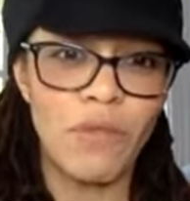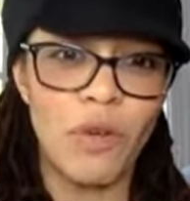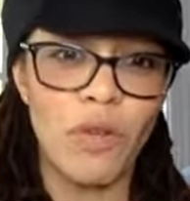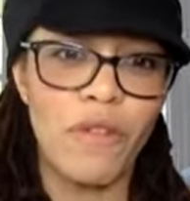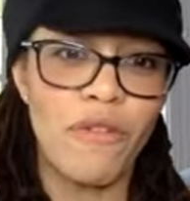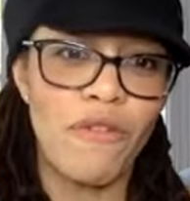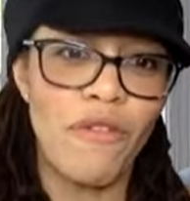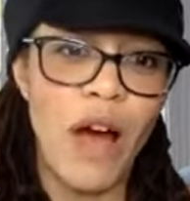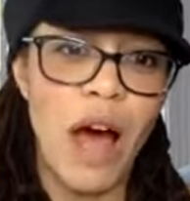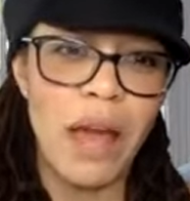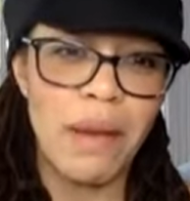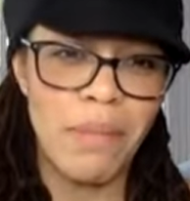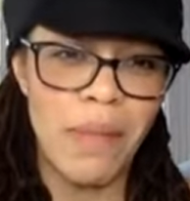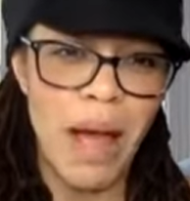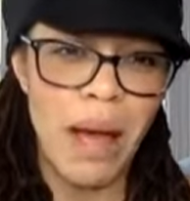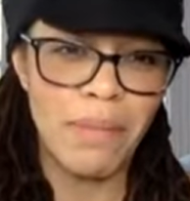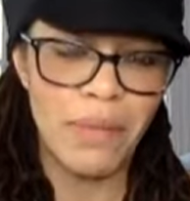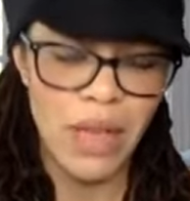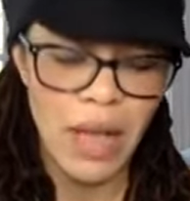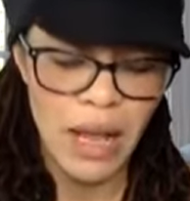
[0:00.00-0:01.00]
Or the
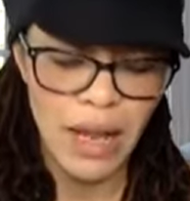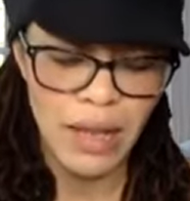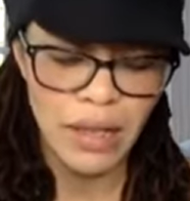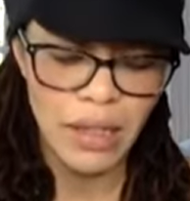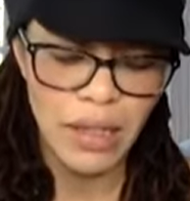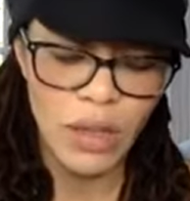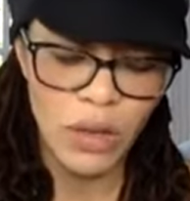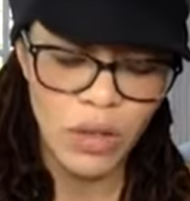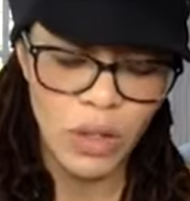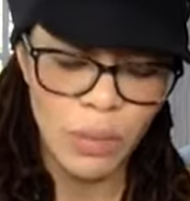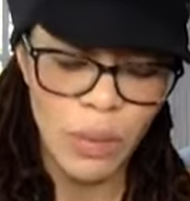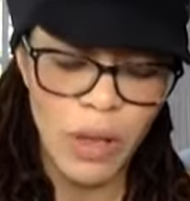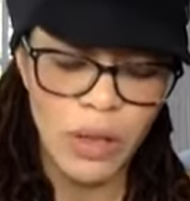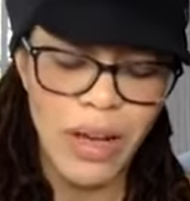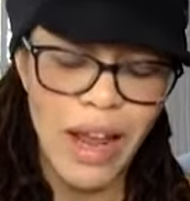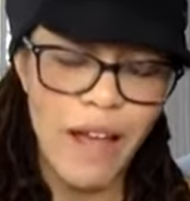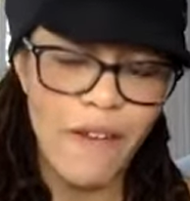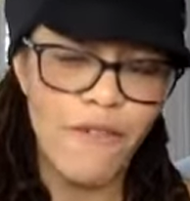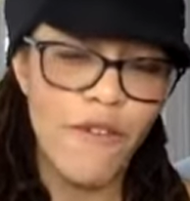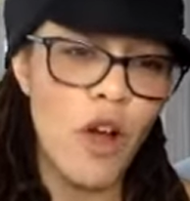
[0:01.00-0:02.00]
FODMAP diet, so spelled
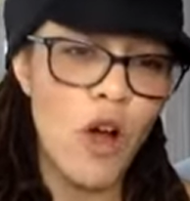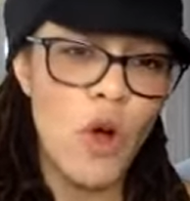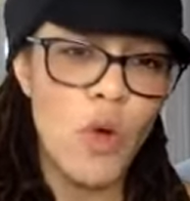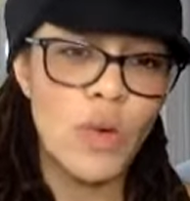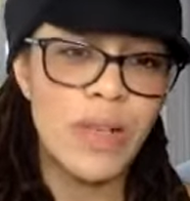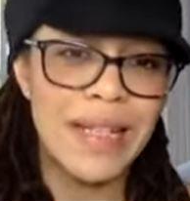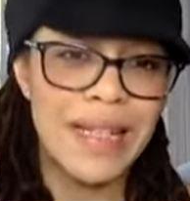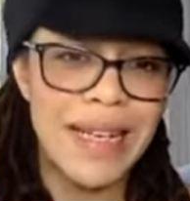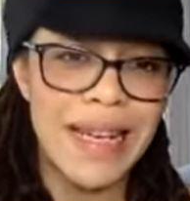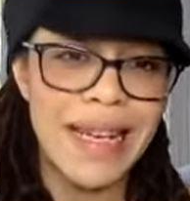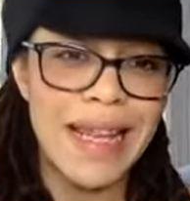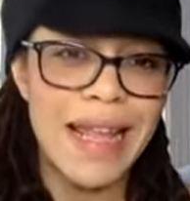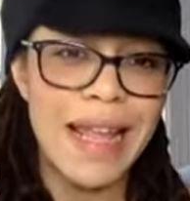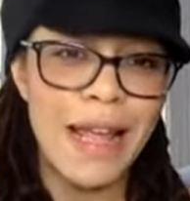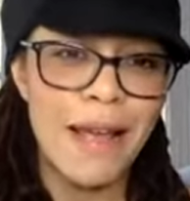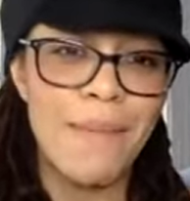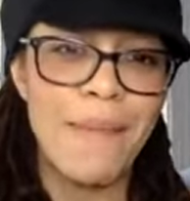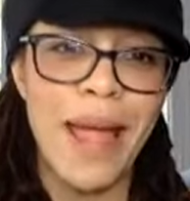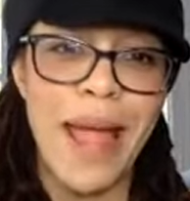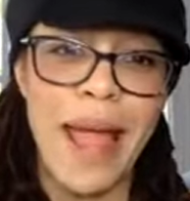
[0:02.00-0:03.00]
F O D
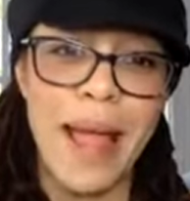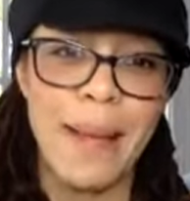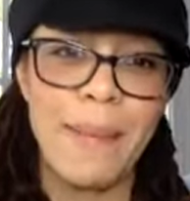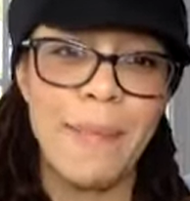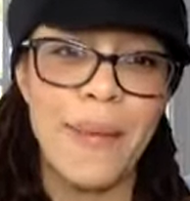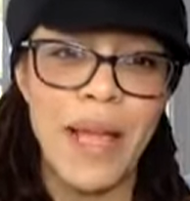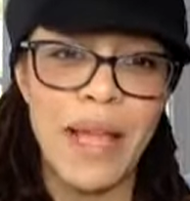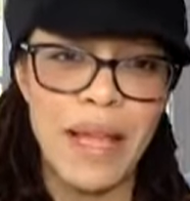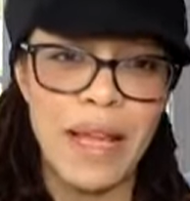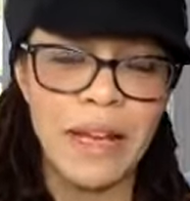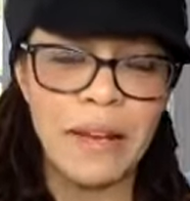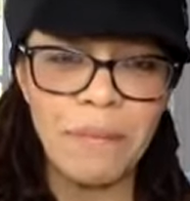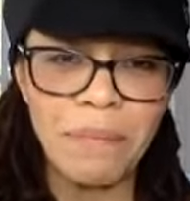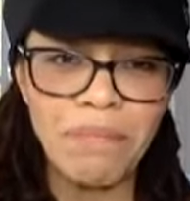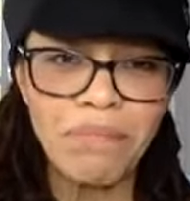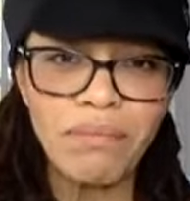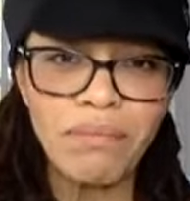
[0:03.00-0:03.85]
M A P.